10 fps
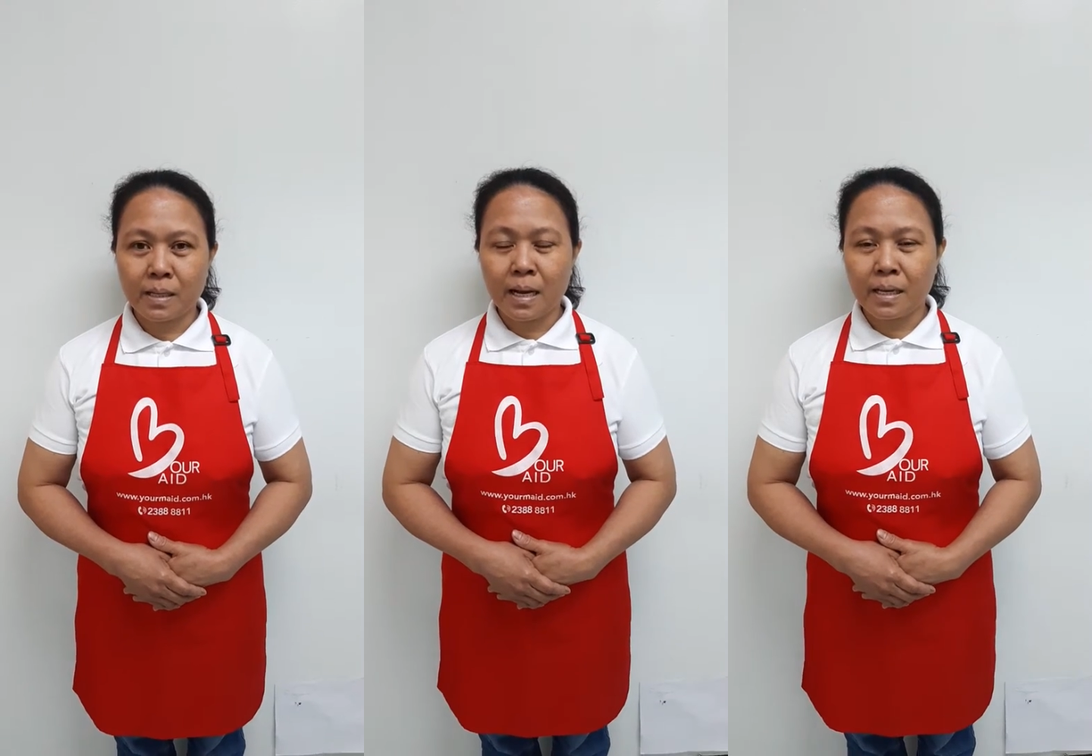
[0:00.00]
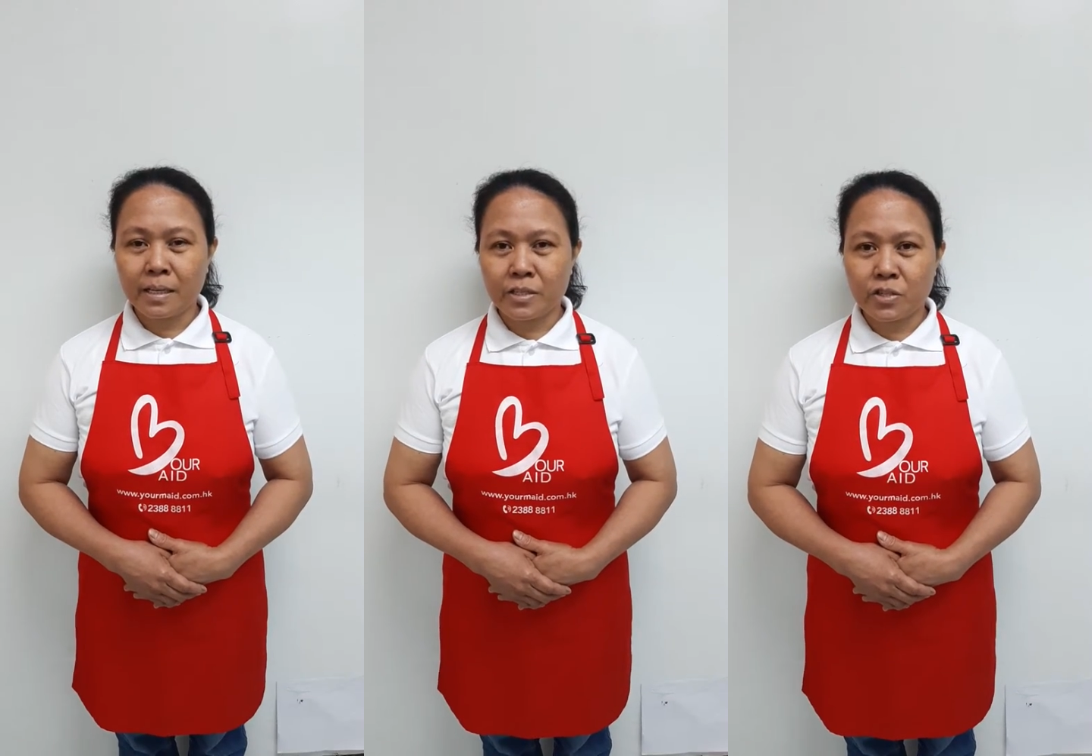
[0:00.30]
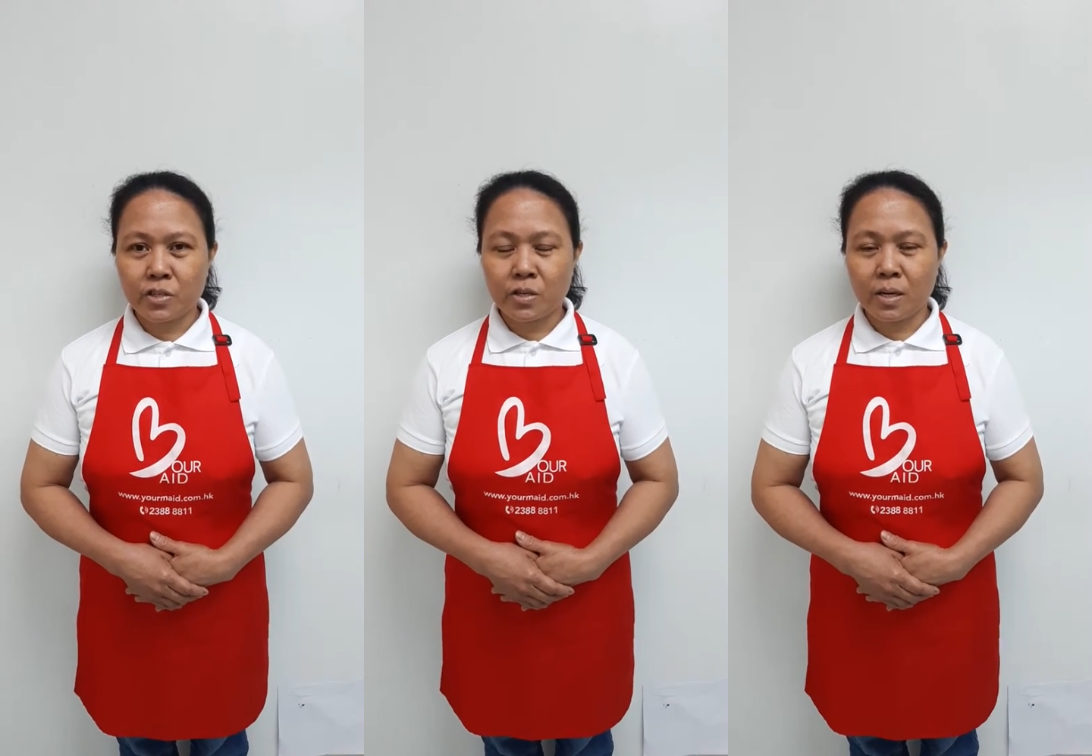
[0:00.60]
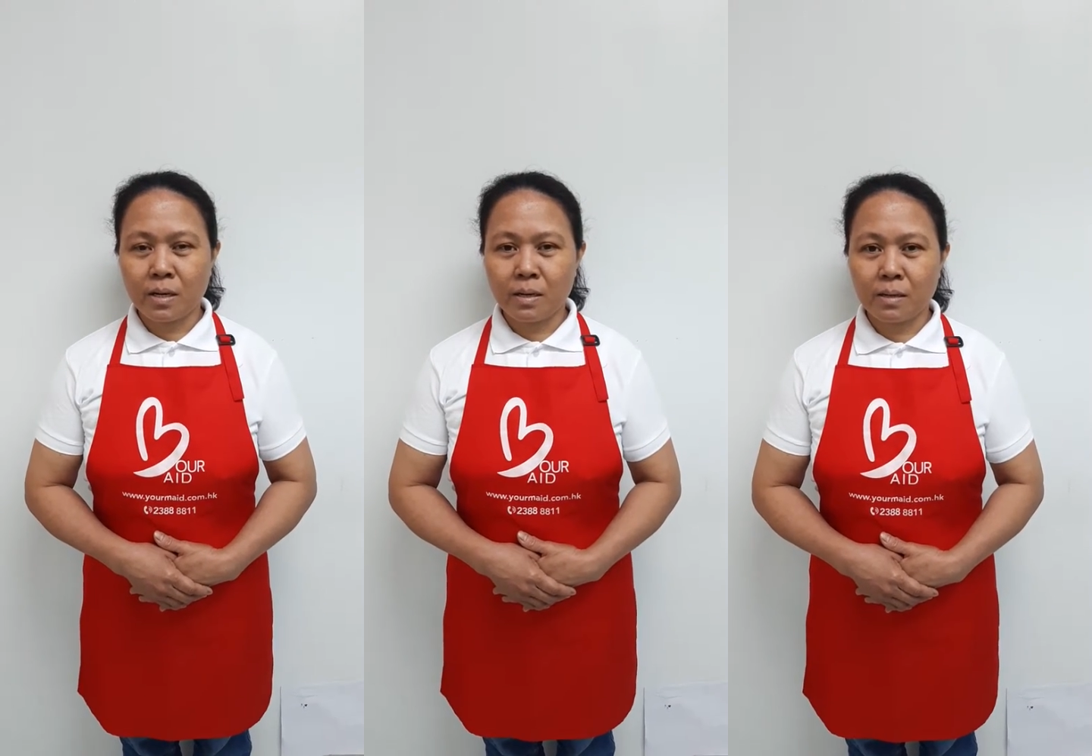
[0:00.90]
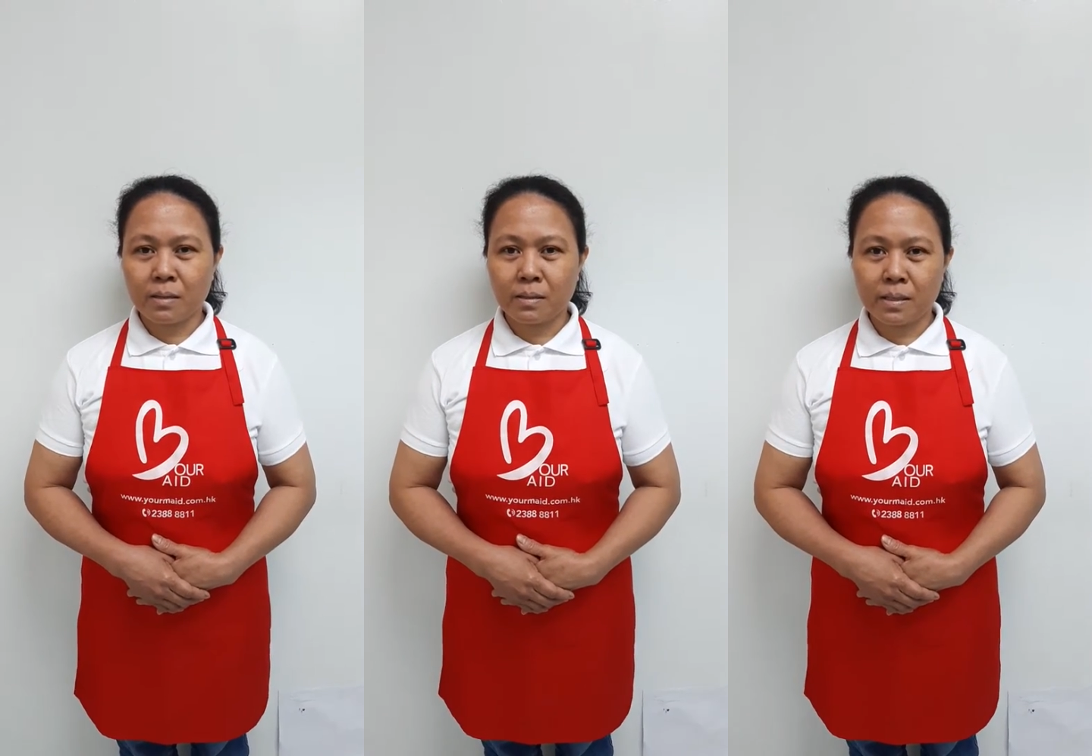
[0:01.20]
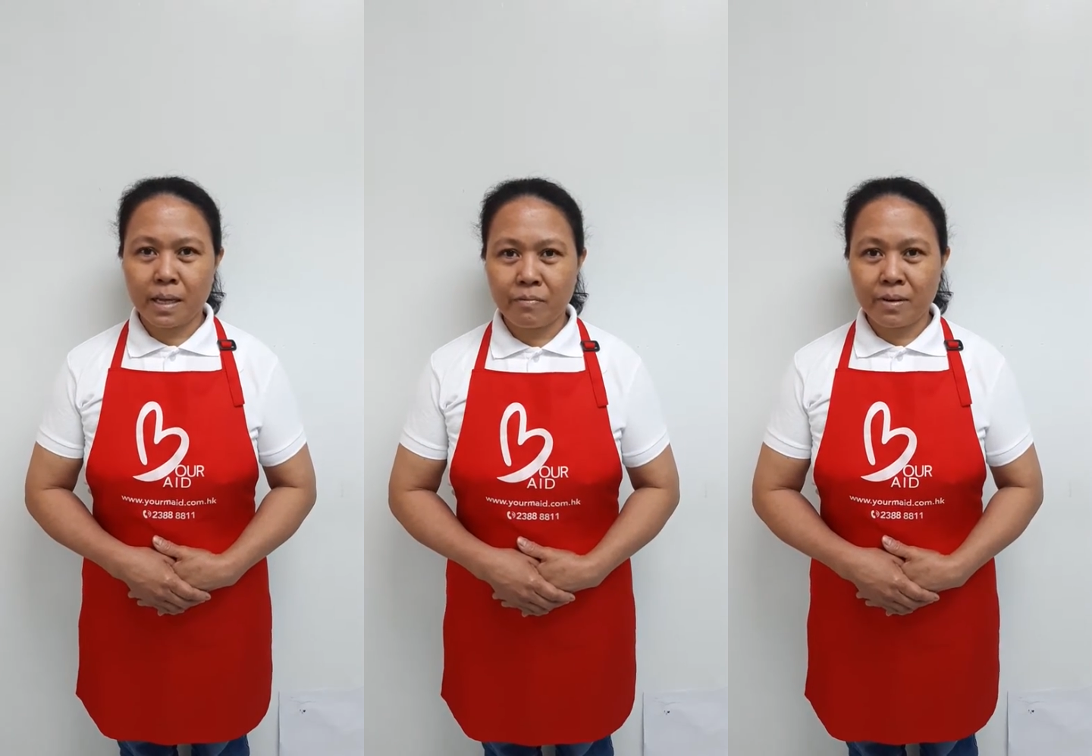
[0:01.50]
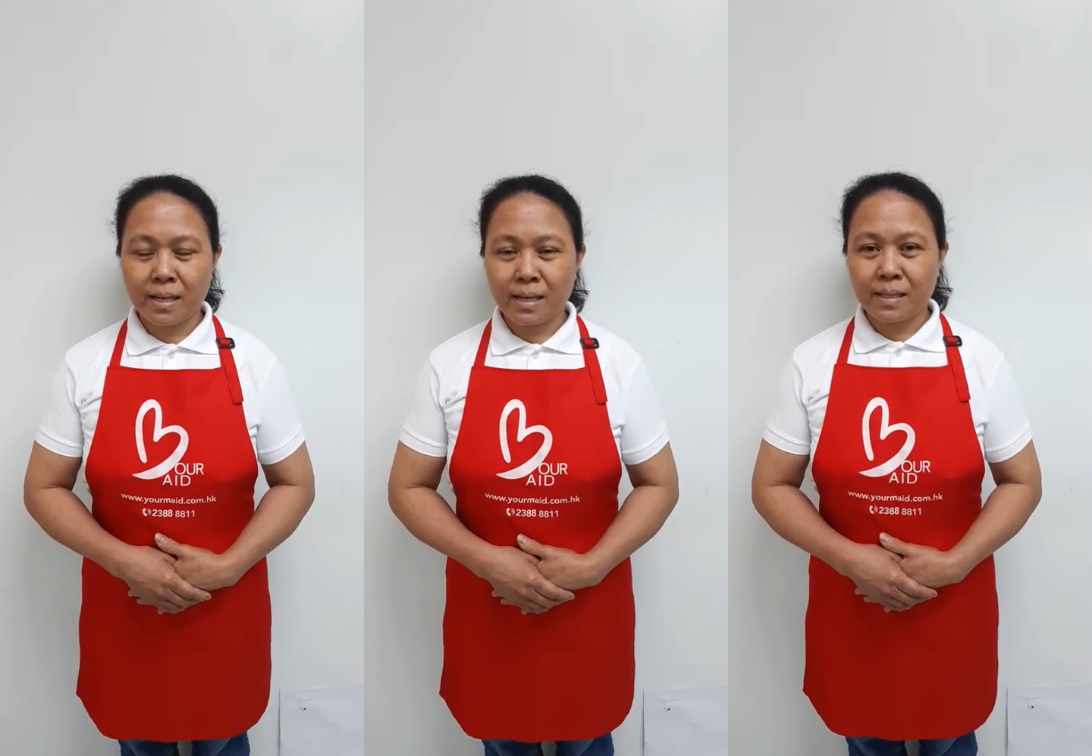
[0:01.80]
college level.